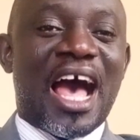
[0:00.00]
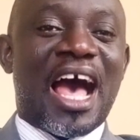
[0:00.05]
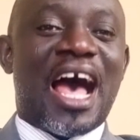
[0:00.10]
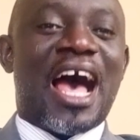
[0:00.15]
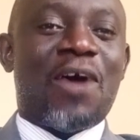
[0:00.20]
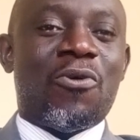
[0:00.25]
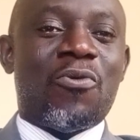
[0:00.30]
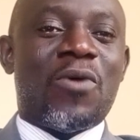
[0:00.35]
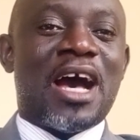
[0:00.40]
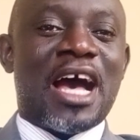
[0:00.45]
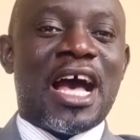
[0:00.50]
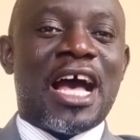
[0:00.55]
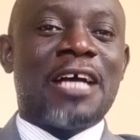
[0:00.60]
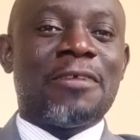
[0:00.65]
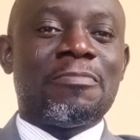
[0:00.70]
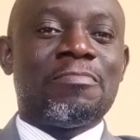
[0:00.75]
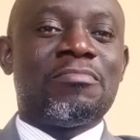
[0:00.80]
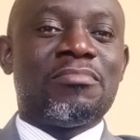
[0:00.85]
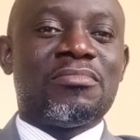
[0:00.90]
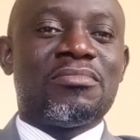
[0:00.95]

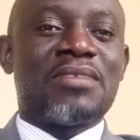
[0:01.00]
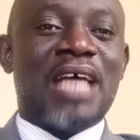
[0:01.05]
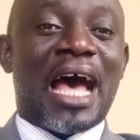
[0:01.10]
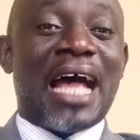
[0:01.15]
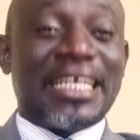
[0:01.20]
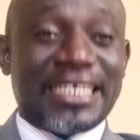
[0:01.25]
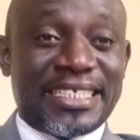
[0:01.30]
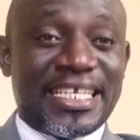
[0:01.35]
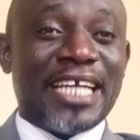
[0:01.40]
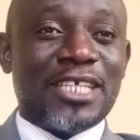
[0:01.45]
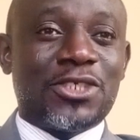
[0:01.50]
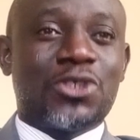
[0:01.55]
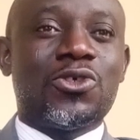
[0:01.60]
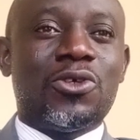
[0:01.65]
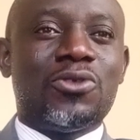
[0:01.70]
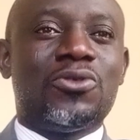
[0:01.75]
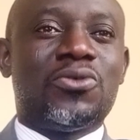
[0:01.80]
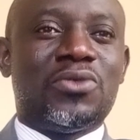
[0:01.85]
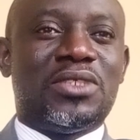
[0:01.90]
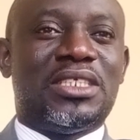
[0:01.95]
our
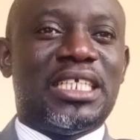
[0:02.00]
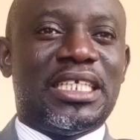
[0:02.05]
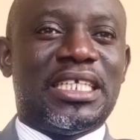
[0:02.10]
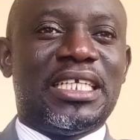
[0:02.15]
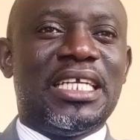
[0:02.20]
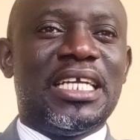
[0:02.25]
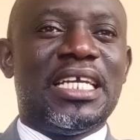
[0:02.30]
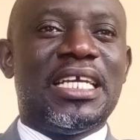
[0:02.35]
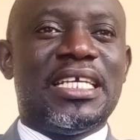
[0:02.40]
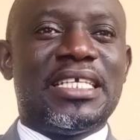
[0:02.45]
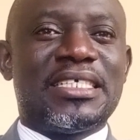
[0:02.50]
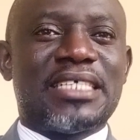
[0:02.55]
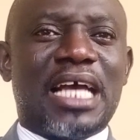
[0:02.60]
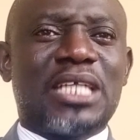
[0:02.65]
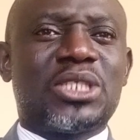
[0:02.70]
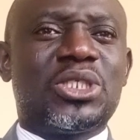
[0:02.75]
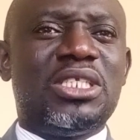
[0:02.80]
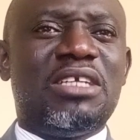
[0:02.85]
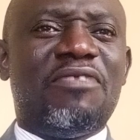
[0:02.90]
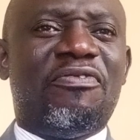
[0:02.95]
attention today is
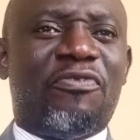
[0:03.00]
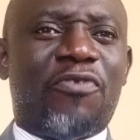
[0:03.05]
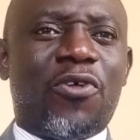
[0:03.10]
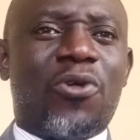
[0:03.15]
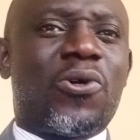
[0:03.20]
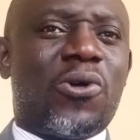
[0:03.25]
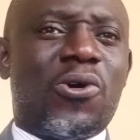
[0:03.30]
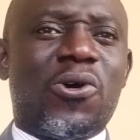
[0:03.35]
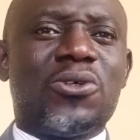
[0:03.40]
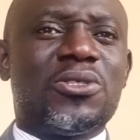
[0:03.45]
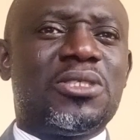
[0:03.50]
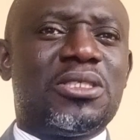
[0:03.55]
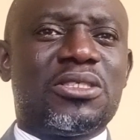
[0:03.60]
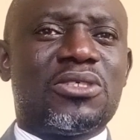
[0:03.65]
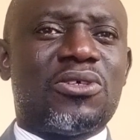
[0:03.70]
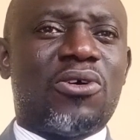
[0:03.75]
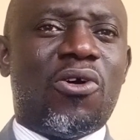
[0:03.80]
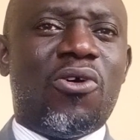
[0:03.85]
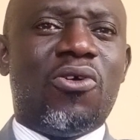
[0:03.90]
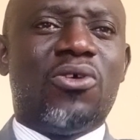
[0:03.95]
actually
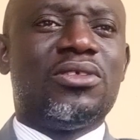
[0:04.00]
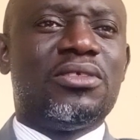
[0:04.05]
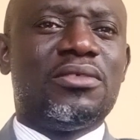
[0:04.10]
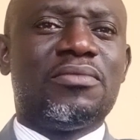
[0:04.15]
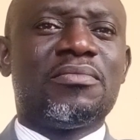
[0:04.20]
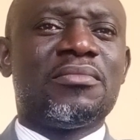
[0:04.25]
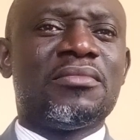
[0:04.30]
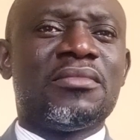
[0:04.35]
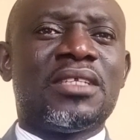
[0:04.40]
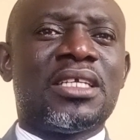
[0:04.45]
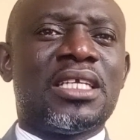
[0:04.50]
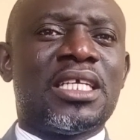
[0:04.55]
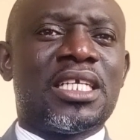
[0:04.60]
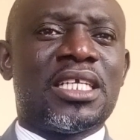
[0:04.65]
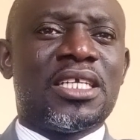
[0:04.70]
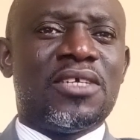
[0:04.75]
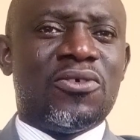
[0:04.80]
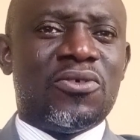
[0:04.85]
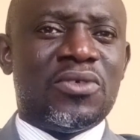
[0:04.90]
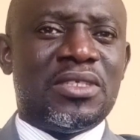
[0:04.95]
focused on
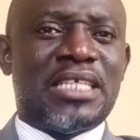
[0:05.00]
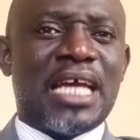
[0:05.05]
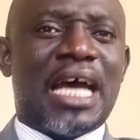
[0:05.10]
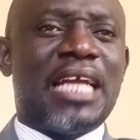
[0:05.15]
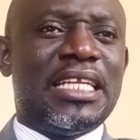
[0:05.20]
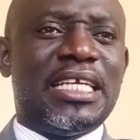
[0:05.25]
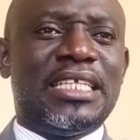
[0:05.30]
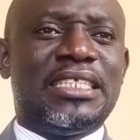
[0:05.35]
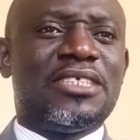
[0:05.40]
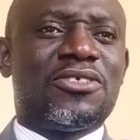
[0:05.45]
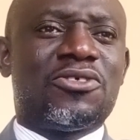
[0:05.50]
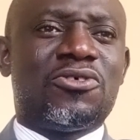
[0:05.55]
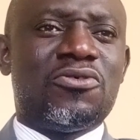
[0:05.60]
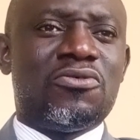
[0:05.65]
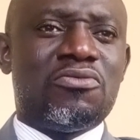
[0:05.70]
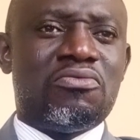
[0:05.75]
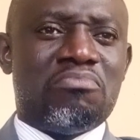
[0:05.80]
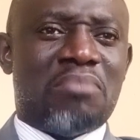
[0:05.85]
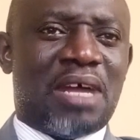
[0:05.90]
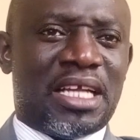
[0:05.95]

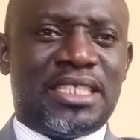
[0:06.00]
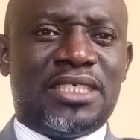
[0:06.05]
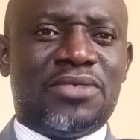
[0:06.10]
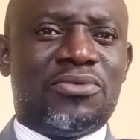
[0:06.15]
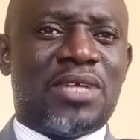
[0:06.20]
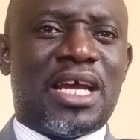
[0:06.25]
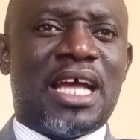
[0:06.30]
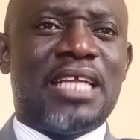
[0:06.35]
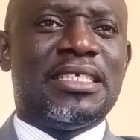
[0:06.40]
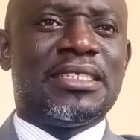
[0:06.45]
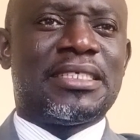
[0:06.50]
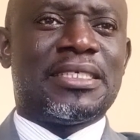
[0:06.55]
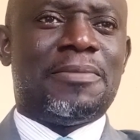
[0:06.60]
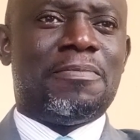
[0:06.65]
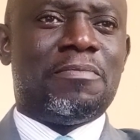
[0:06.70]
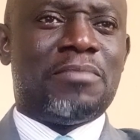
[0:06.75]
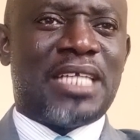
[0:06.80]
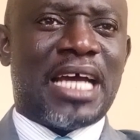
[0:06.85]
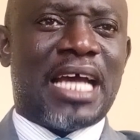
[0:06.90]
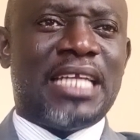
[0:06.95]
dialectical
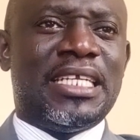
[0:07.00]
materialism.